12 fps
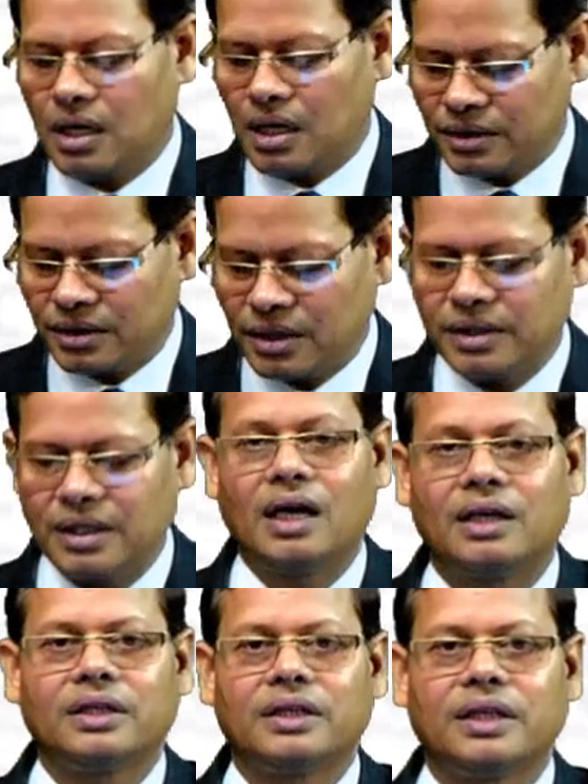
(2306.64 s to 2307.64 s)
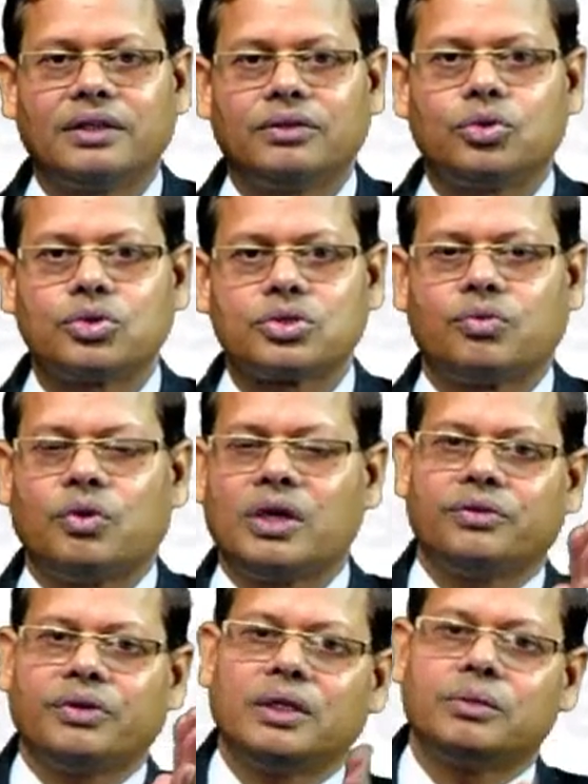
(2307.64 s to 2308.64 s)
Other than those,
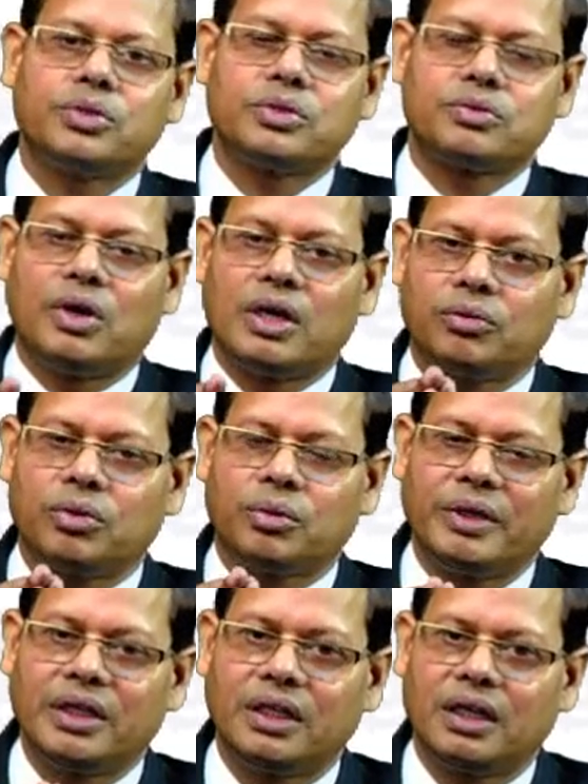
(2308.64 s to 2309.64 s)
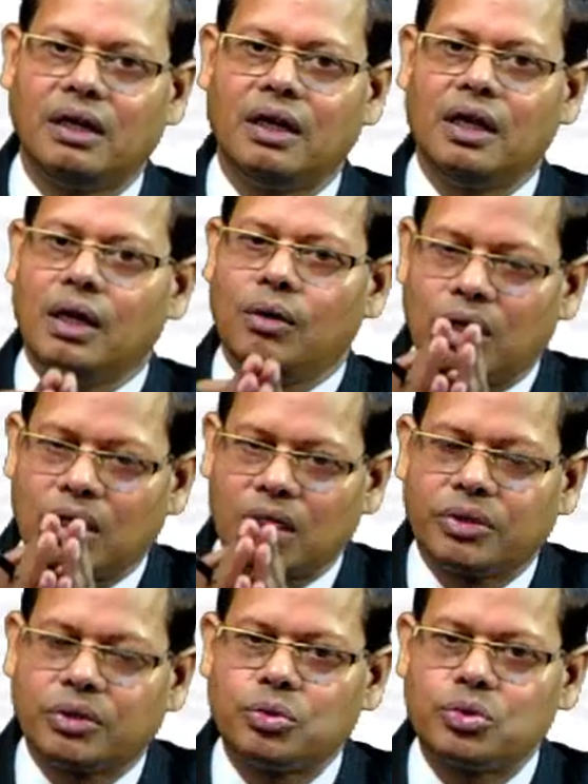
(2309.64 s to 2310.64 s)
whatever input, whatever material,
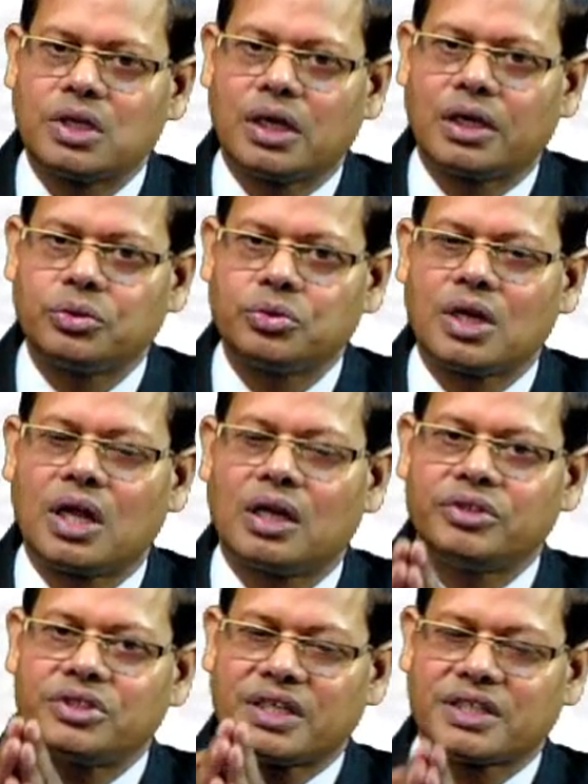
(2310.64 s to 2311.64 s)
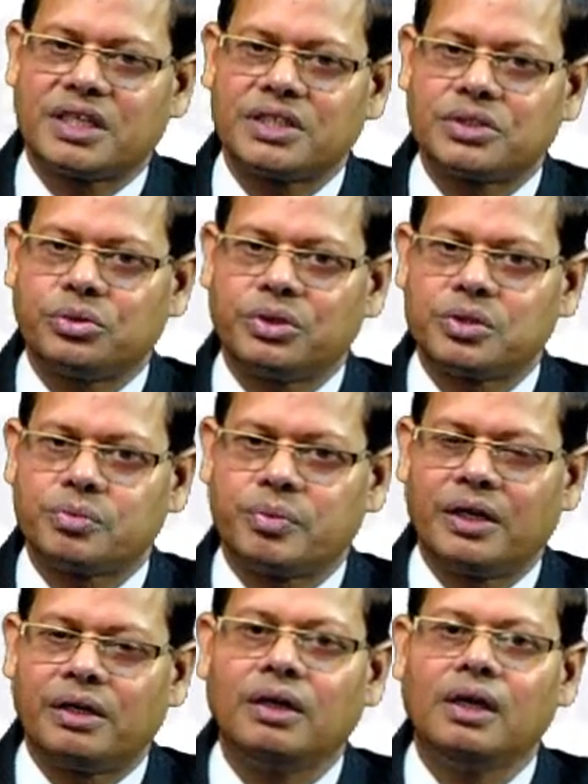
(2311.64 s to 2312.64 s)
whatever goods are used on which excise duty is
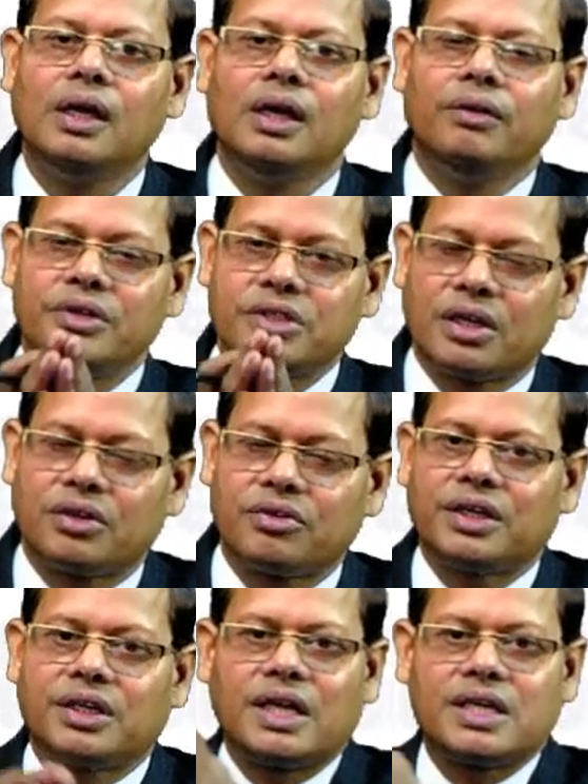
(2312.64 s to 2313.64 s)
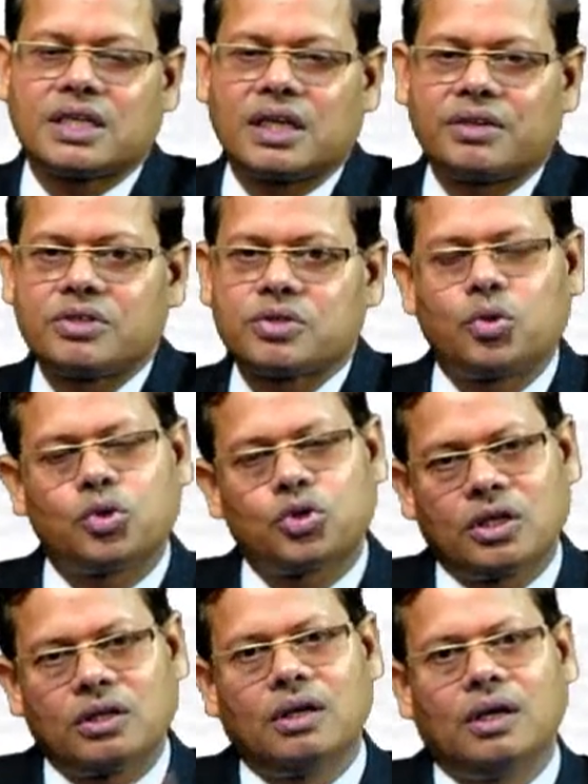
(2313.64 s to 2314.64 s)
paid, which are treated as service
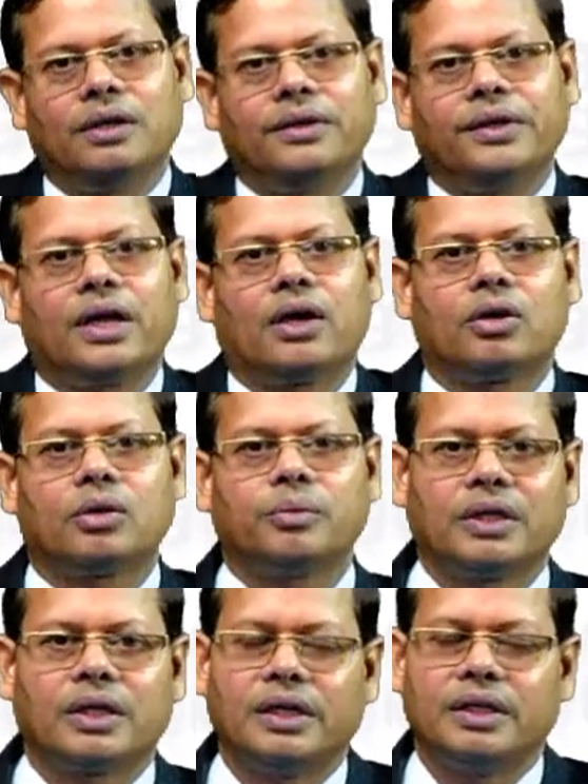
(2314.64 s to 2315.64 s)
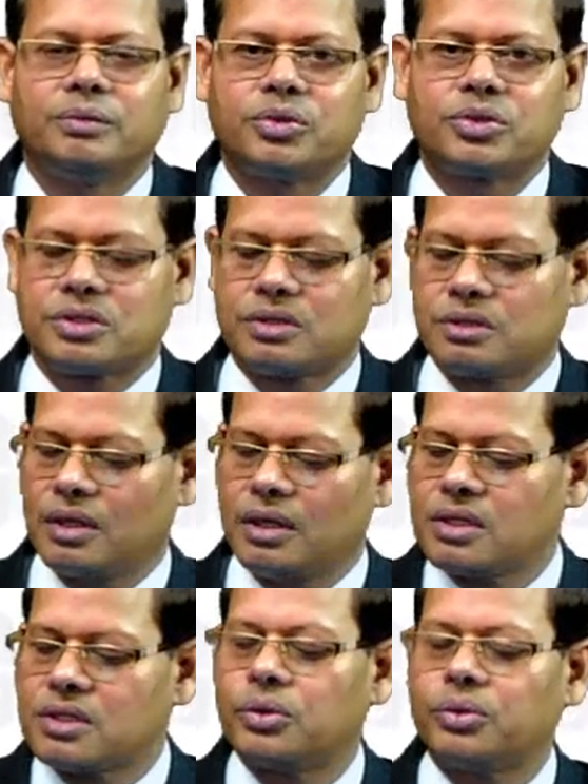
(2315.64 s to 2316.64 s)
portion, they are automatically inputs.
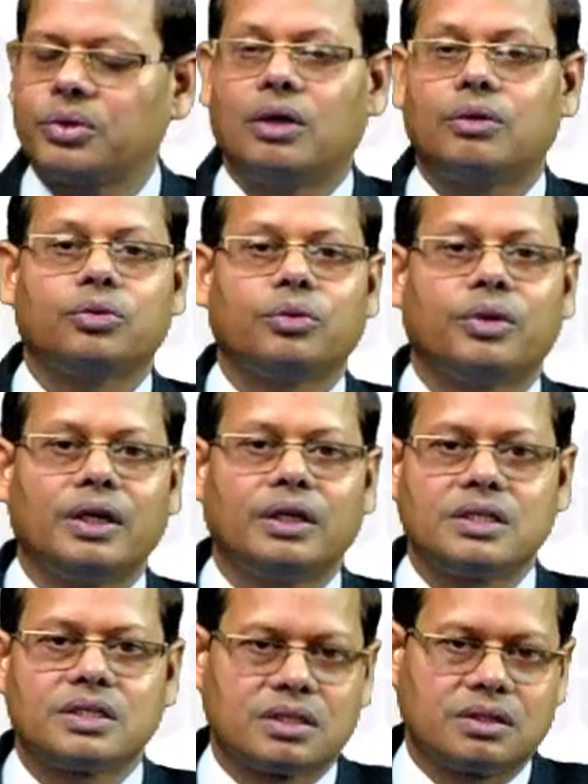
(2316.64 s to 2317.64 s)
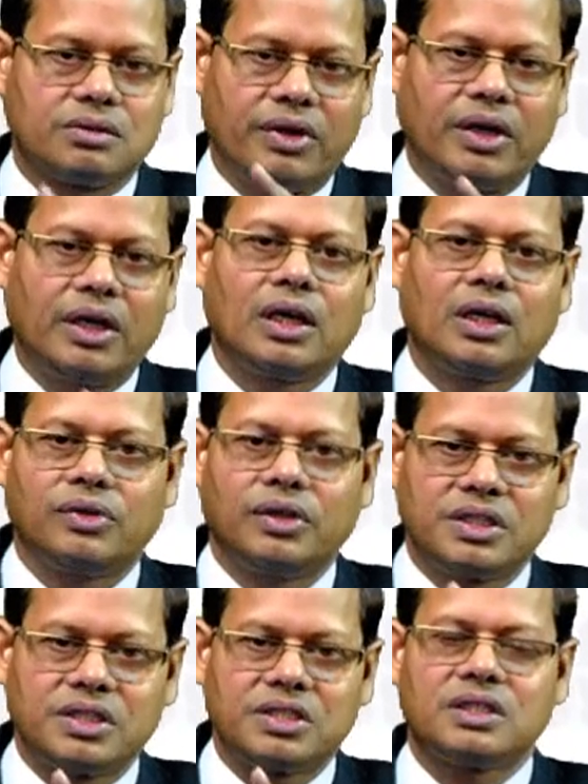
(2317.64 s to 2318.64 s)
So, you have to read this very carefully.
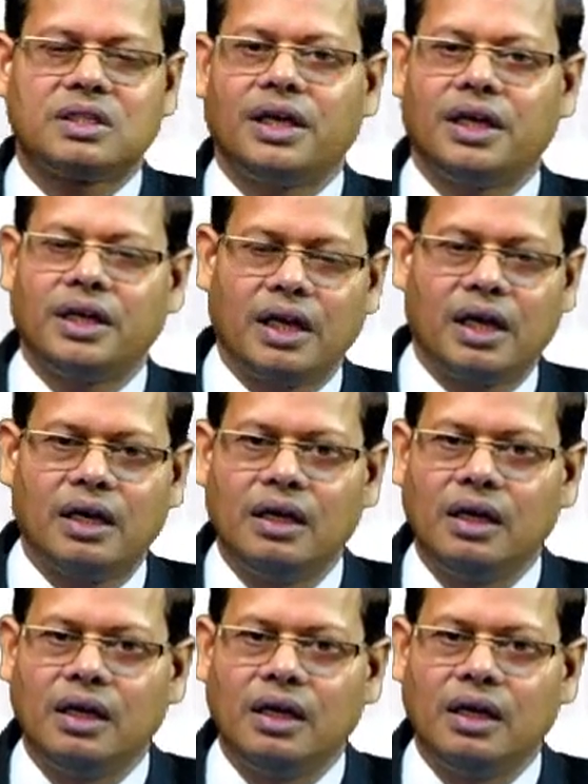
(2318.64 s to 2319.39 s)
This is the area